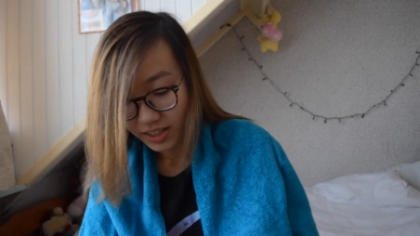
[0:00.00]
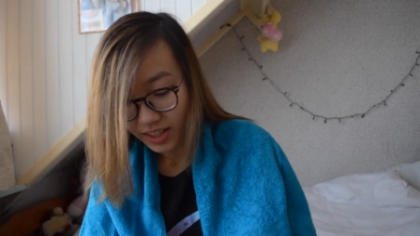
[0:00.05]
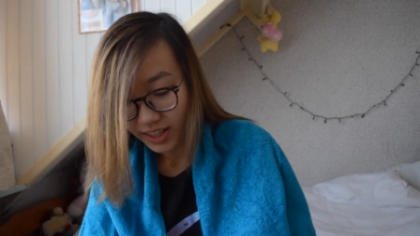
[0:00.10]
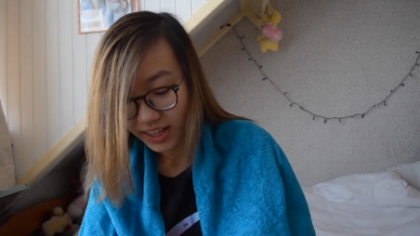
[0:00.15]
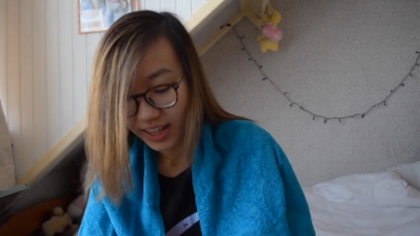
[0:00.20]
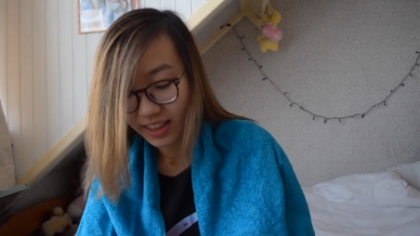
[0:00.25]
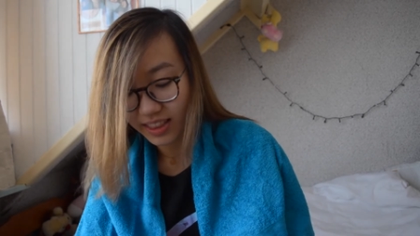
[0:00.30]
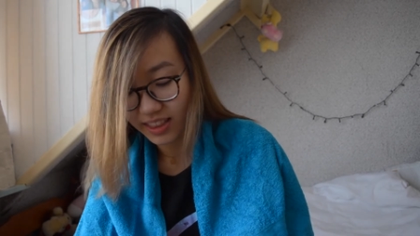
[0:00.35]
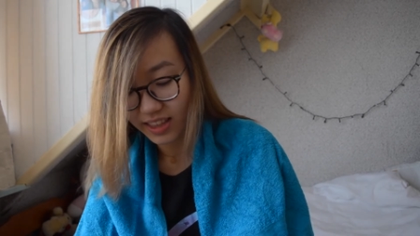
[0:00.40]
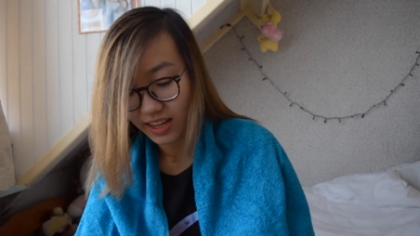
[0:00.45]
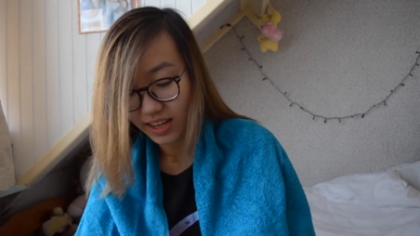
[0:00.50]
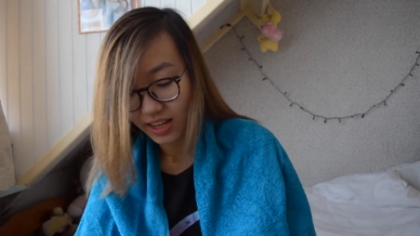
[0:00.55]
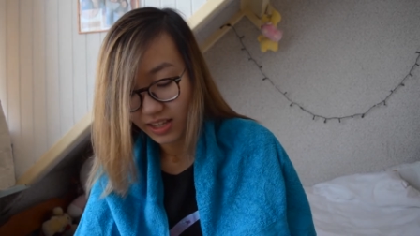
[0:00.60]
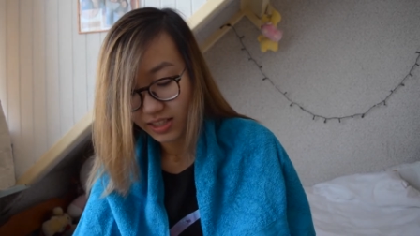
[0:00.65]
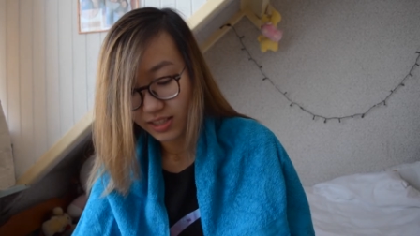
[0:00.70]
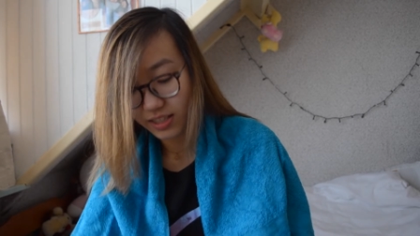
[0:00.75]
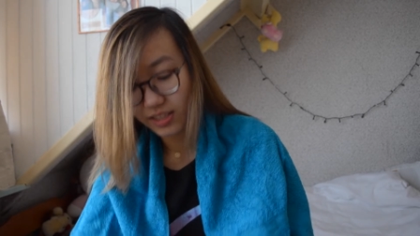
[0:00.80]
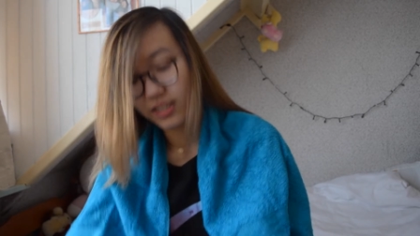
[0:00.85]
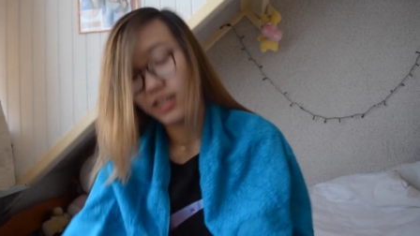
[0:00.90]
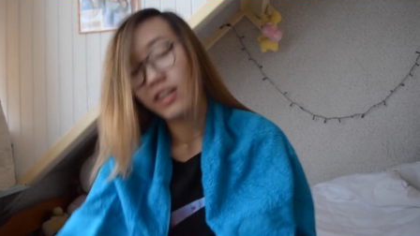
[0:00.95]
Look at
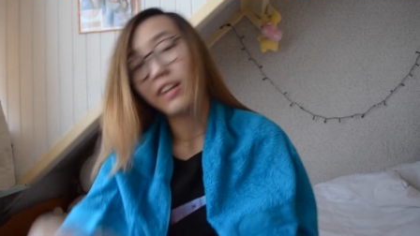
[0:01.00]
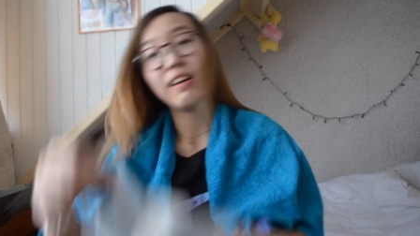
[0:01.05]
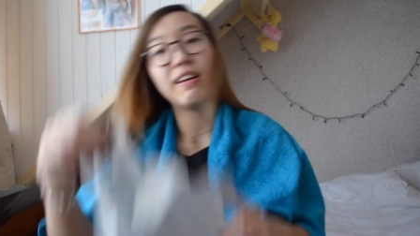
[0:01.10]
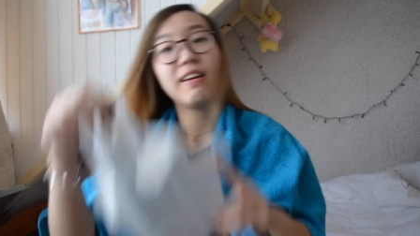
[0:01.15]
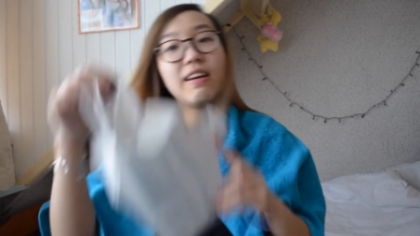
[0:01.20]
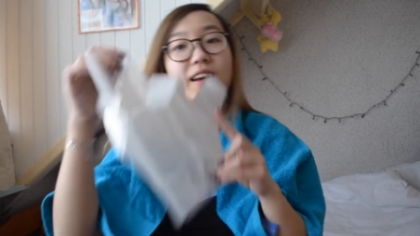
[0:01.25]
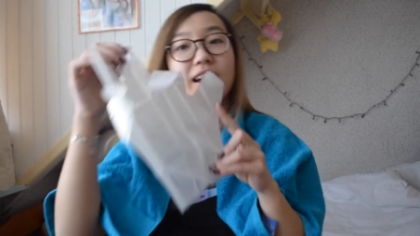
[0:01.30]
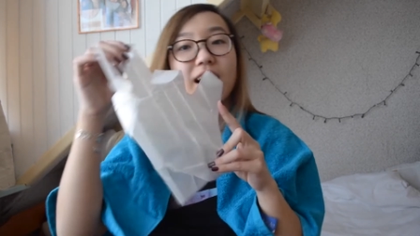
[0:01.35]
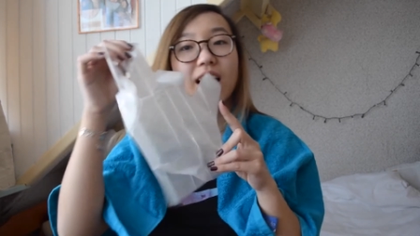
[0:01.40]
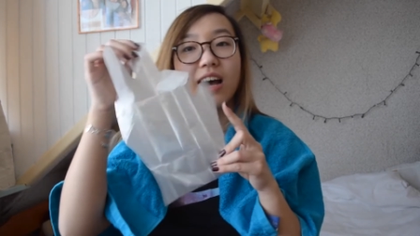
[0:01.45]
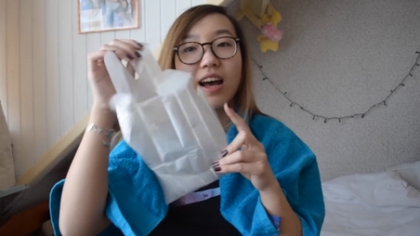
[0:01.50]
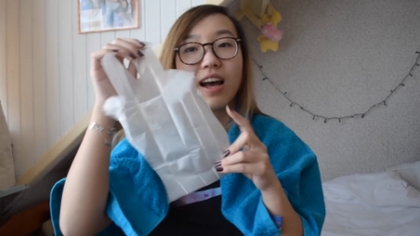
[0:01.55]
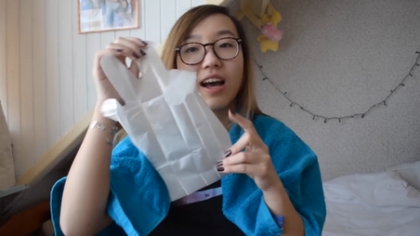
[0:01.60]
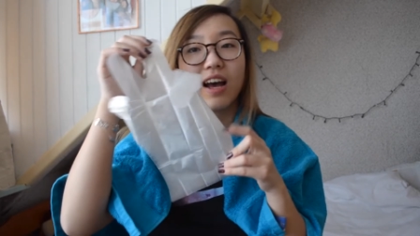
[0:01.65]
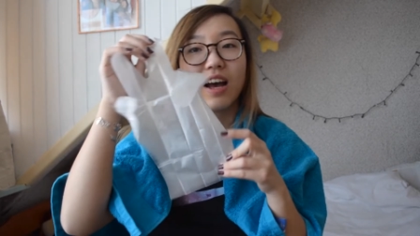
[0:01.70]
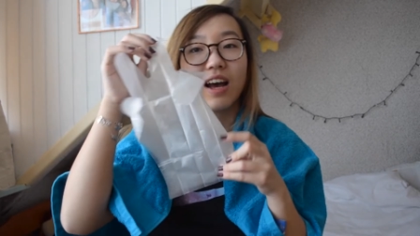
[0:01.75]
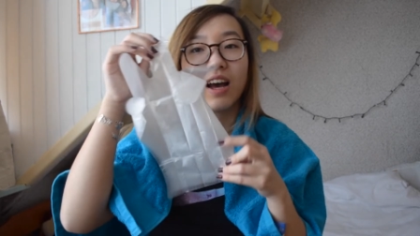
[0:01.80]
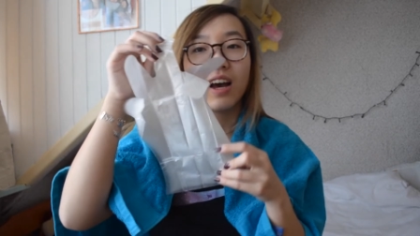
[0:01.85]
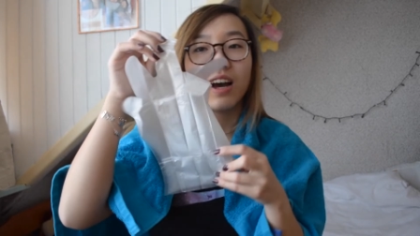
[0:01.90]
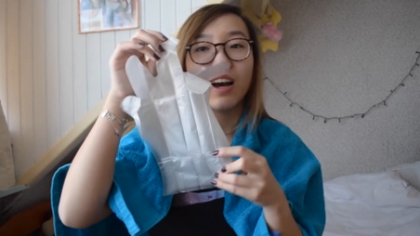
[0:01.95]
this.
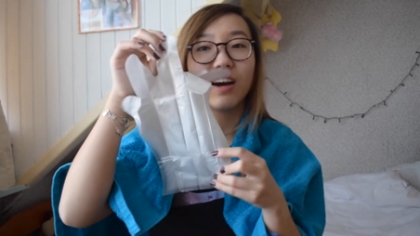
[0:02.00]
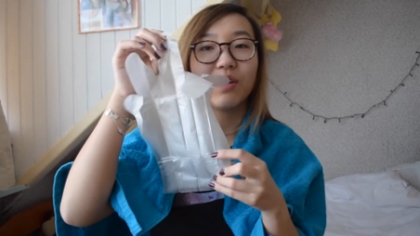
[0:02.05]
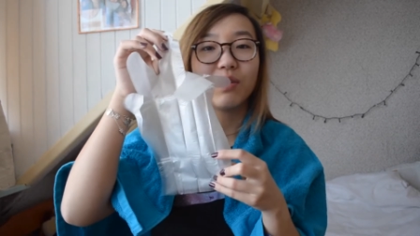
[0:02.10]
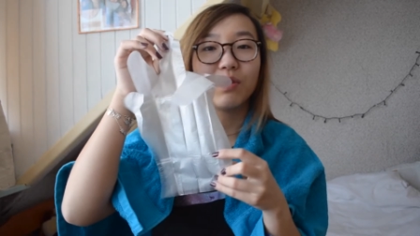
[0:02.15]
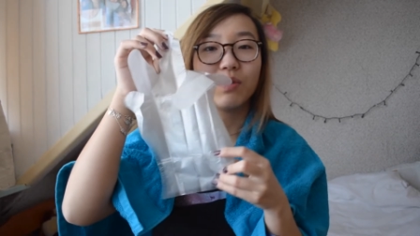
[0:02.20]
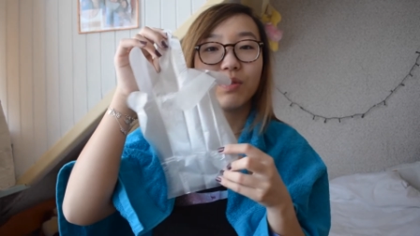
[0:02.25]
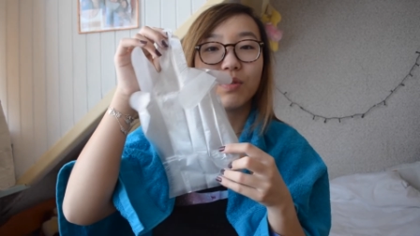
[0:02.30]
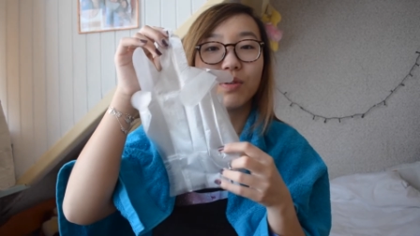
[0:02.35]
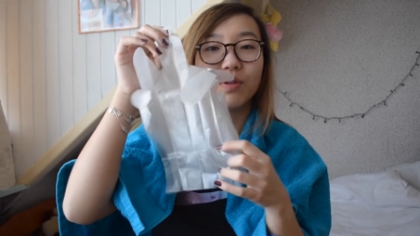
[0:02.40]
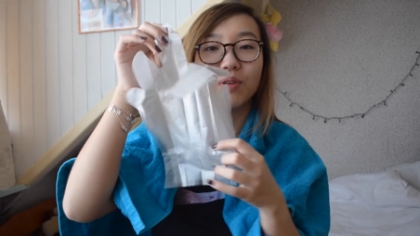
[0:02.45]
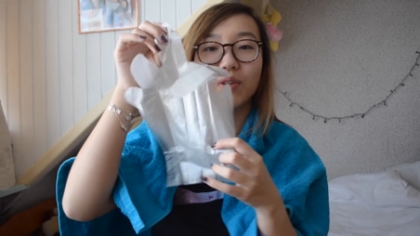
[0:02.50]
How